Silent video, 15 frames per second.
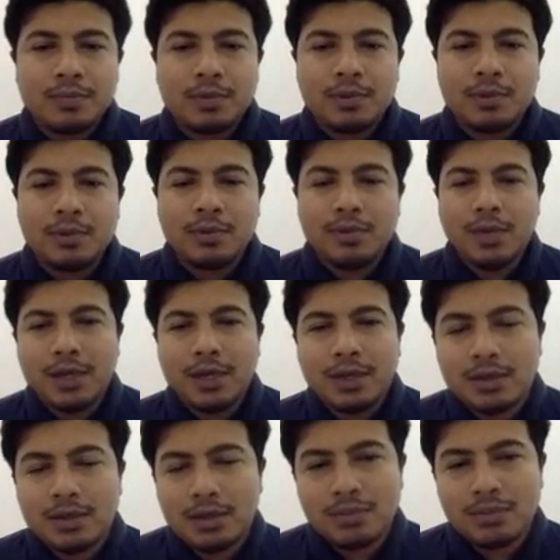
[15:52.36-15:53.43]
So an
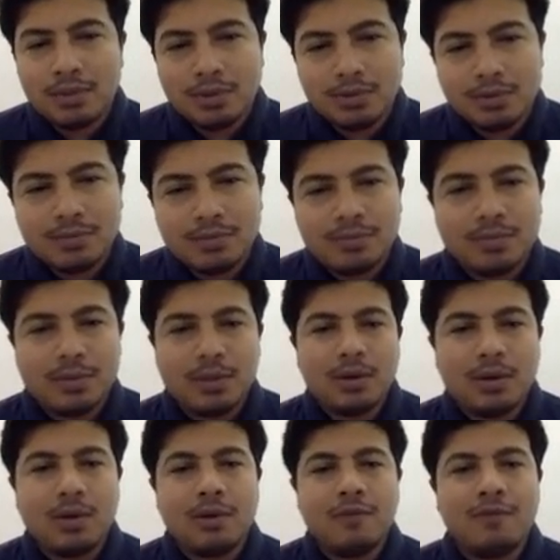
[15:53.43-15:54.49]
example
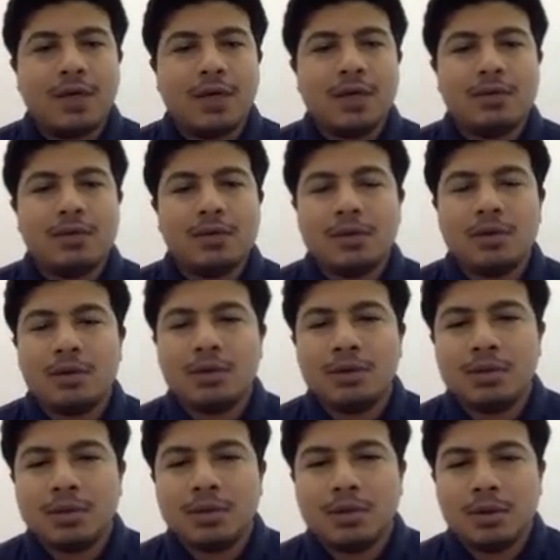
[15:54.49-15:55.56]
of unreal
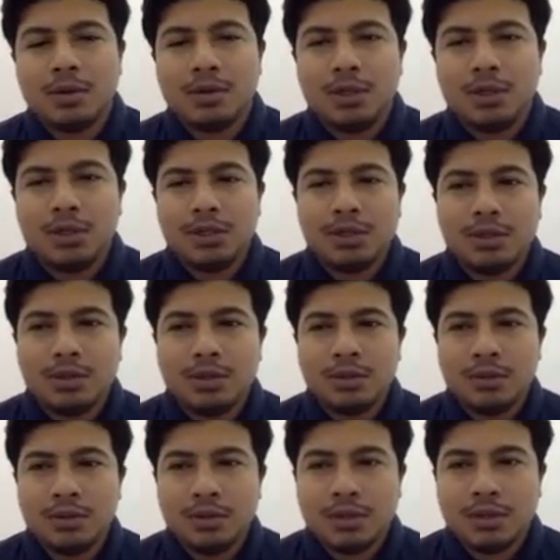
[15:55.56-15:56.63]

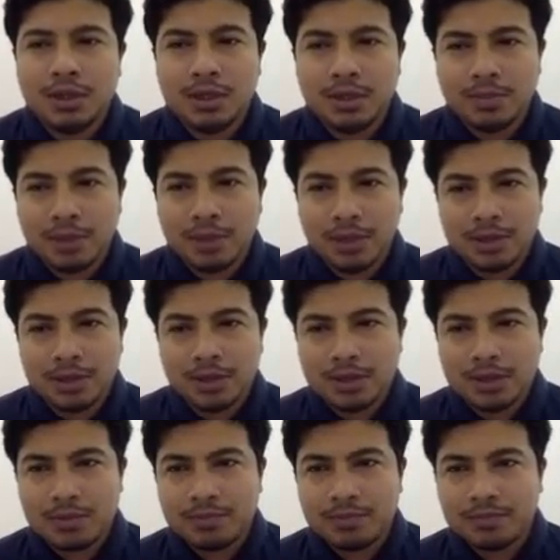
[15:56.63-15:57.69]
conditionals in the
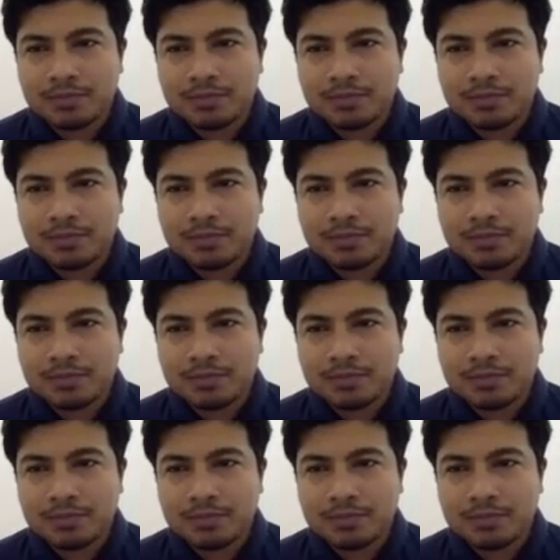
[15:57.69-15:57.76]
past.